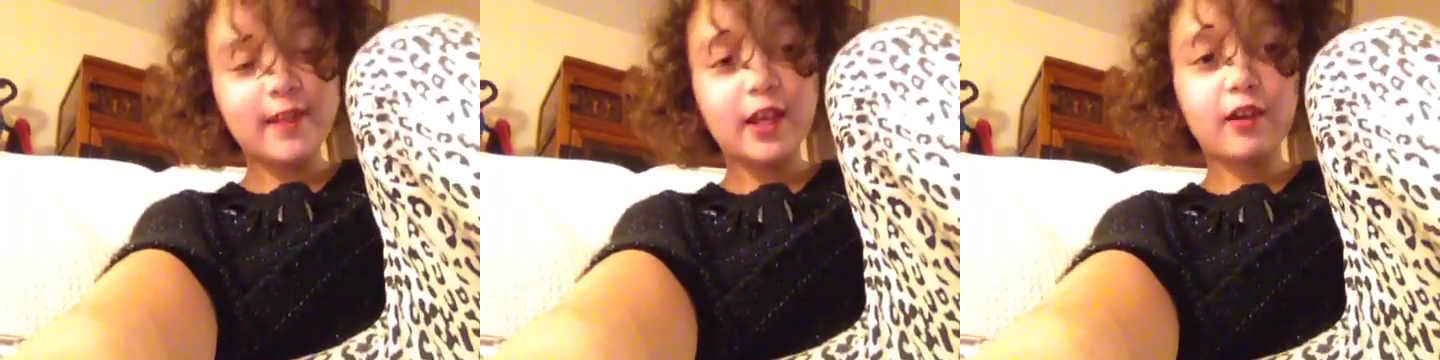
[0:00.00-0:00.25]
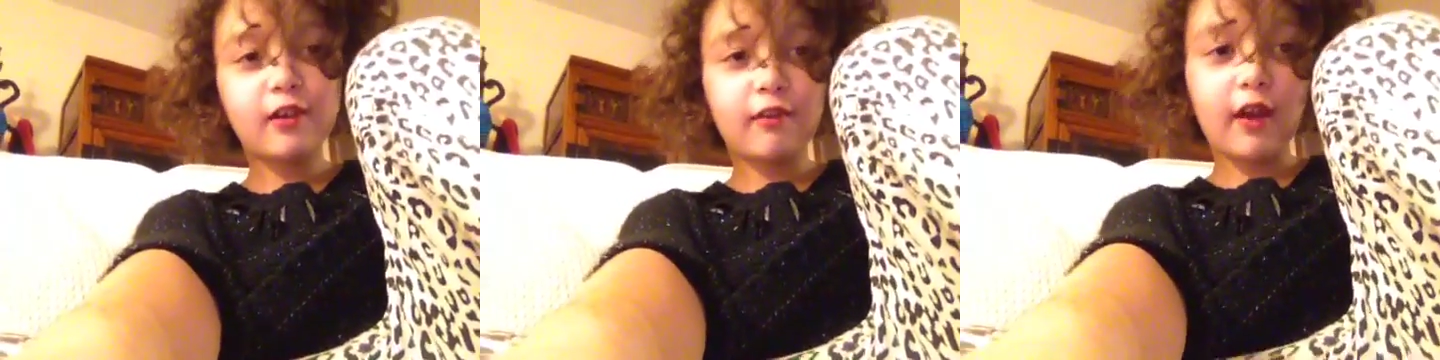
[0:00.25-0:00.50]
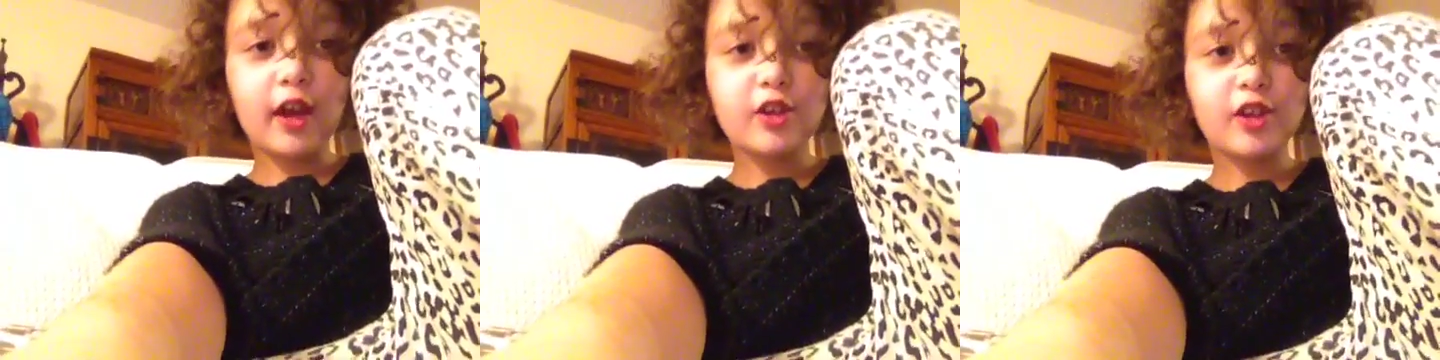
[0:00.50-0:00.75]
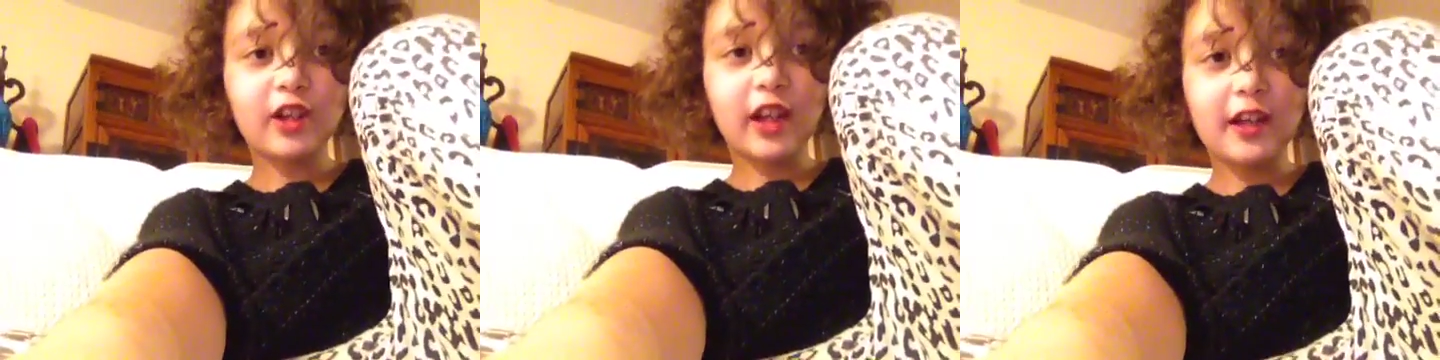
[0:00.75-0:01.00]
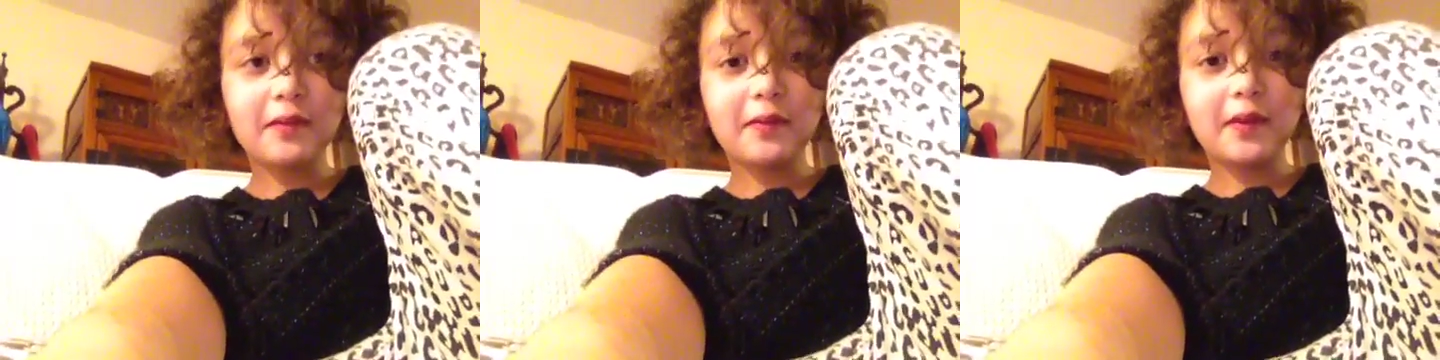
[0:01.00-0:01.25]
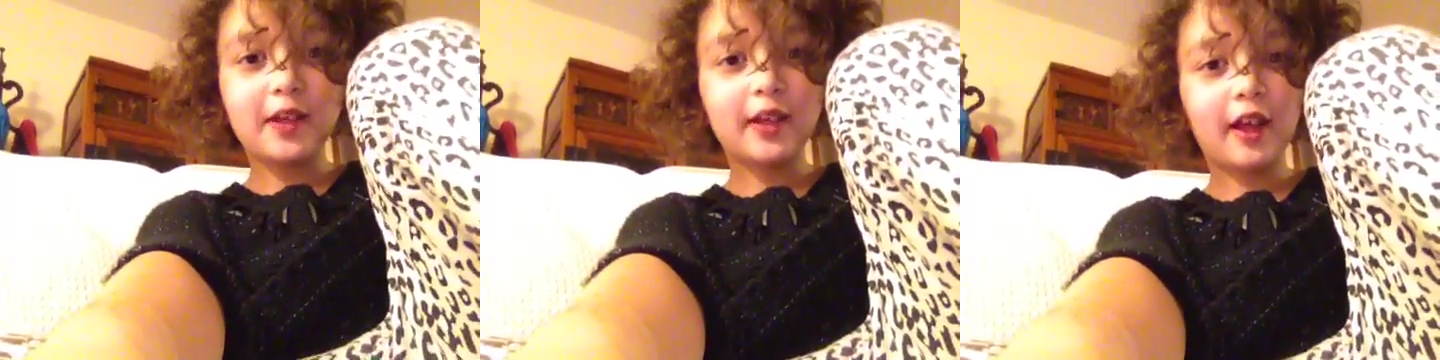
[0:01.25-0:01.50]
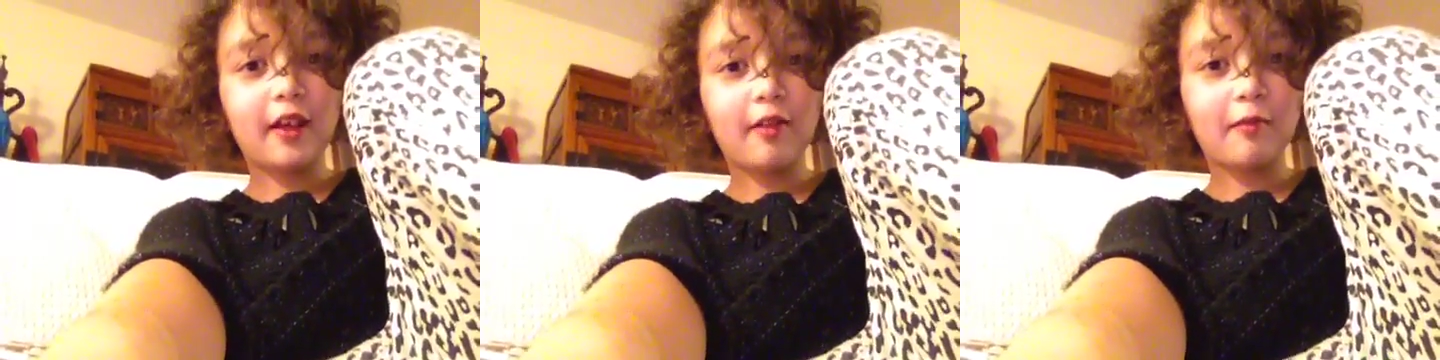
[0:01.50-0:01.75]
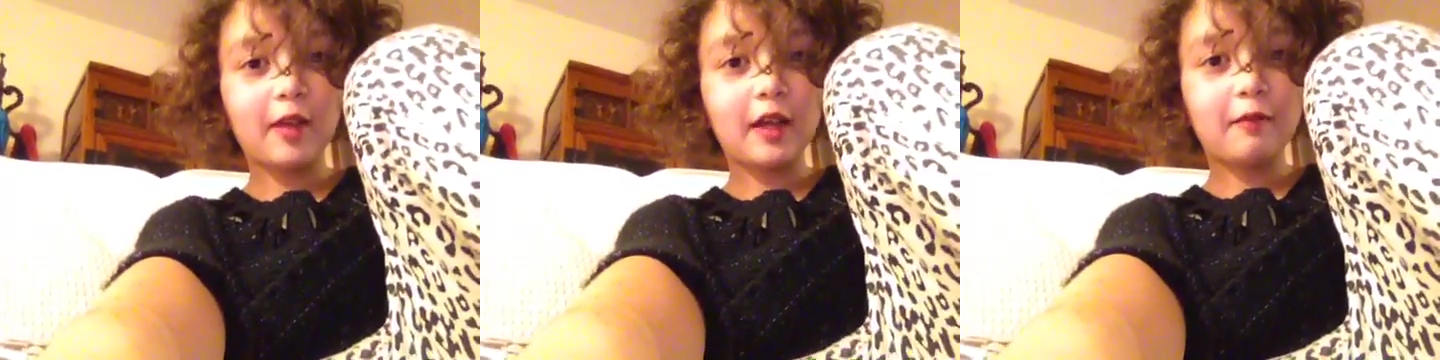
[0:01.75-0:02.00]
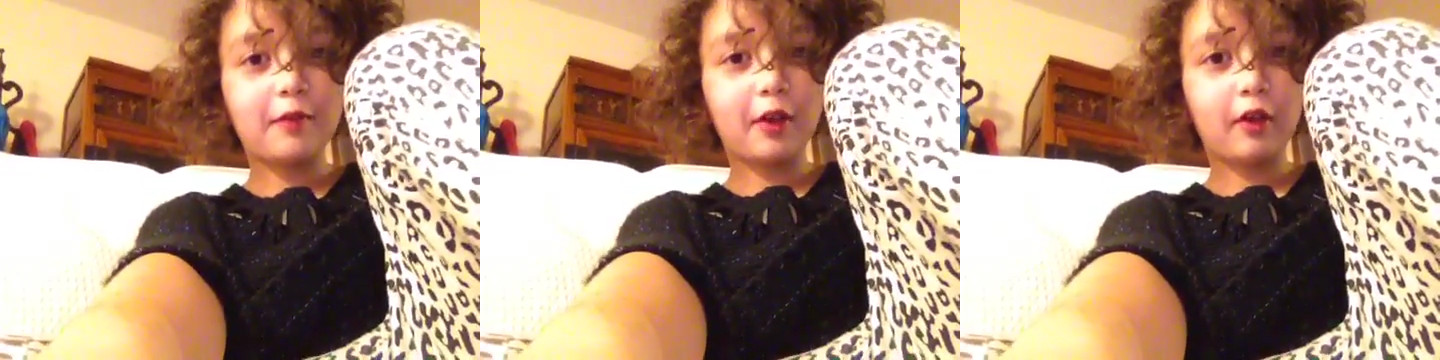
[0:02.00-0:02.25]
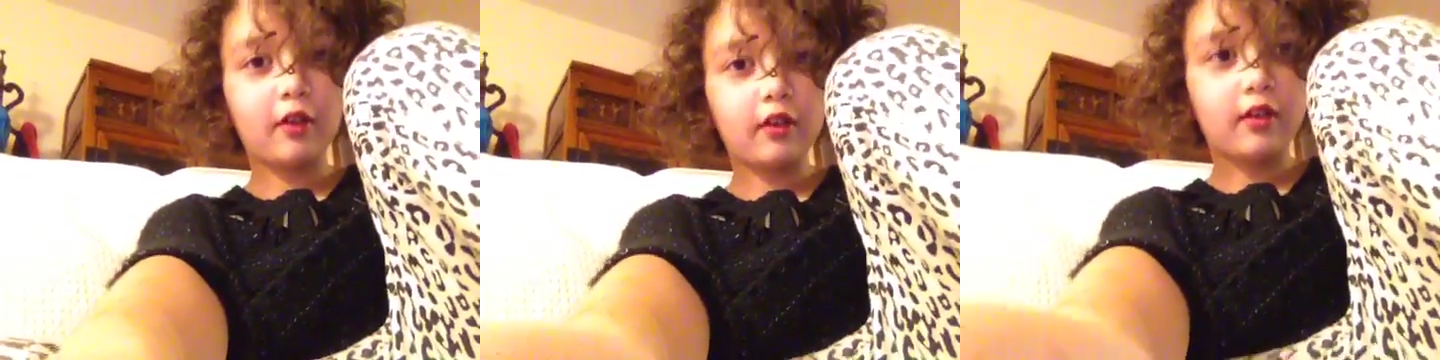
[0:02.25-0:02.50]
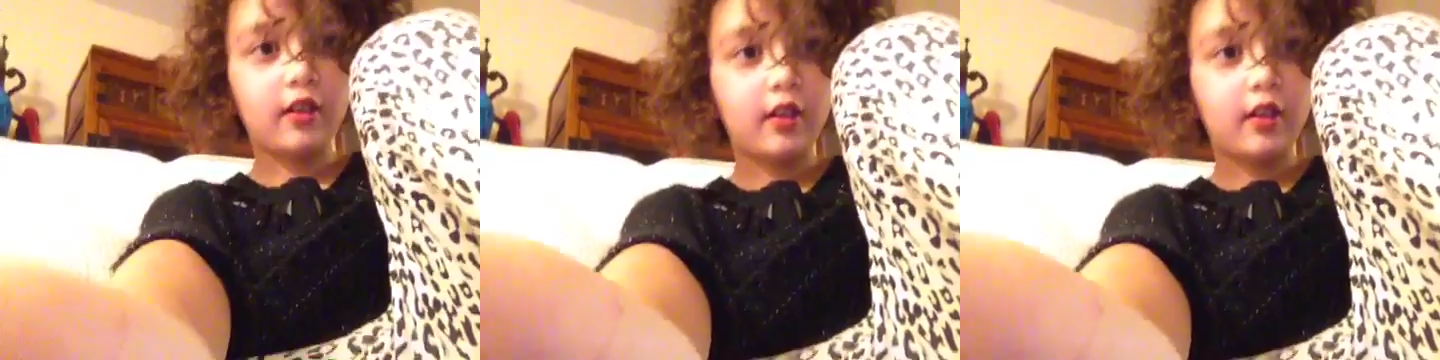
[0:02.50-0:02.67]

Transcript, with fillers: congratulate me as one of your